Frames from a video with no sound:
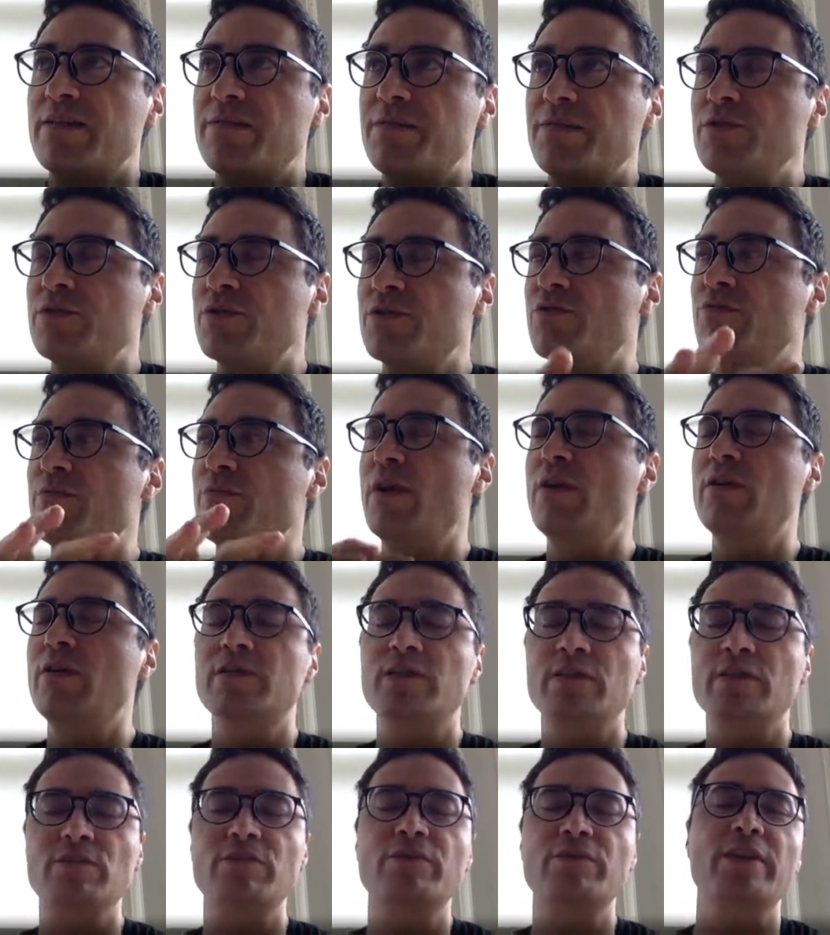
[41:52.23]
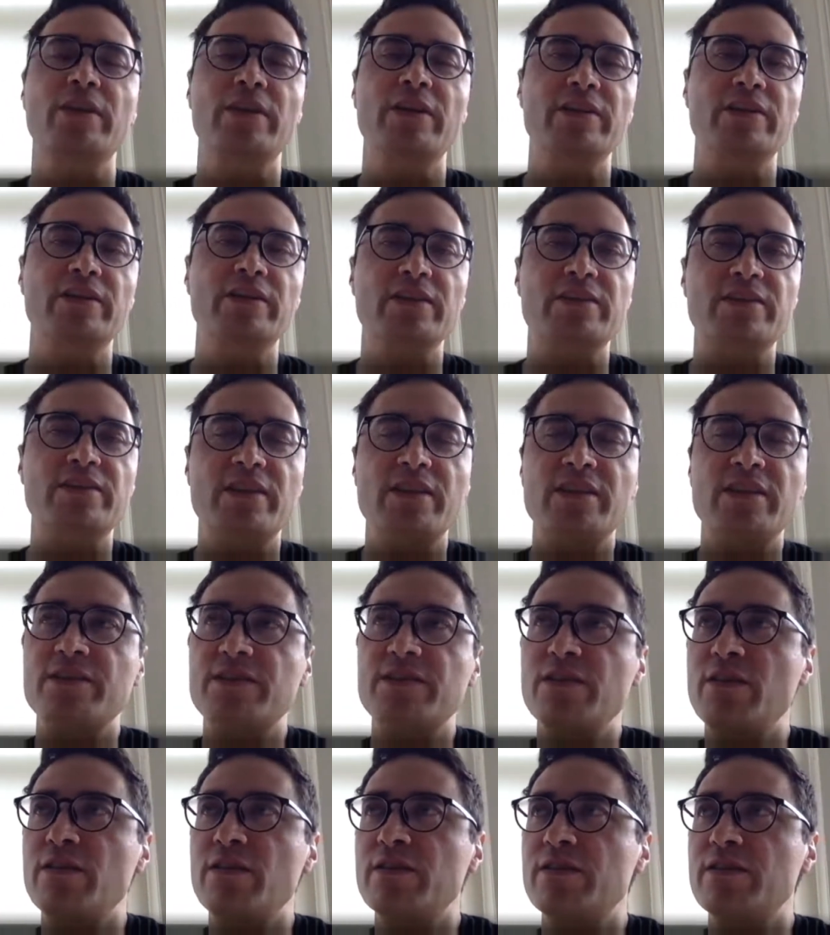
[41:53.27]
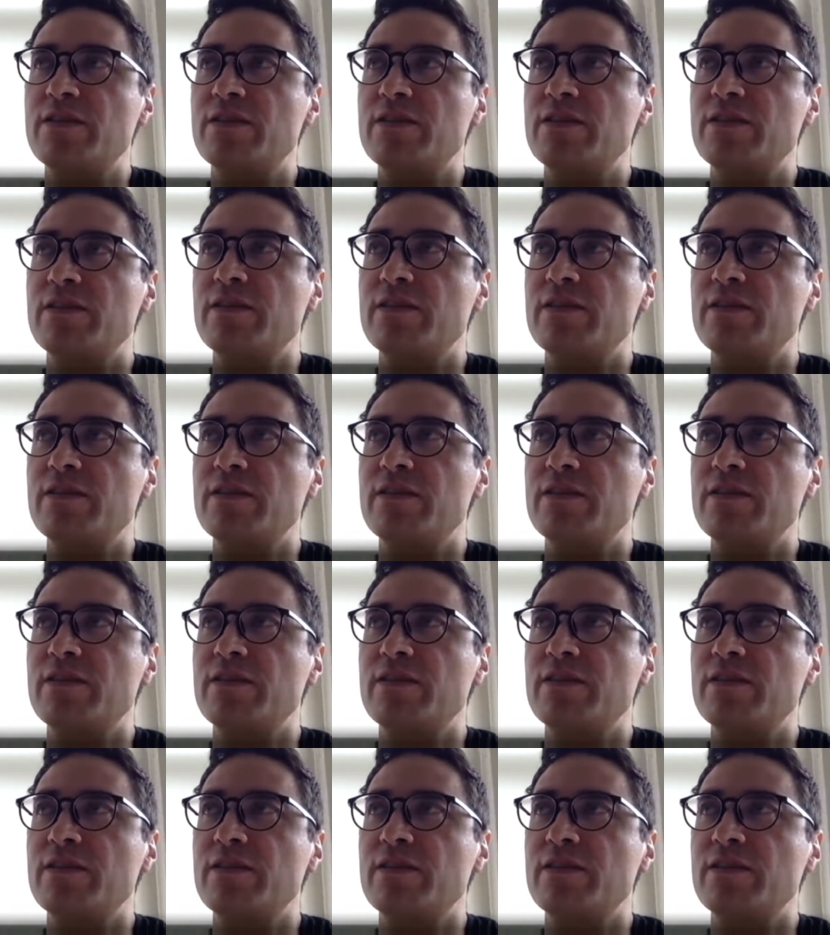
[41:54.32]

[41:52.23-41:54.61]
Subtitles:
if you zoom out and look at it, it's not.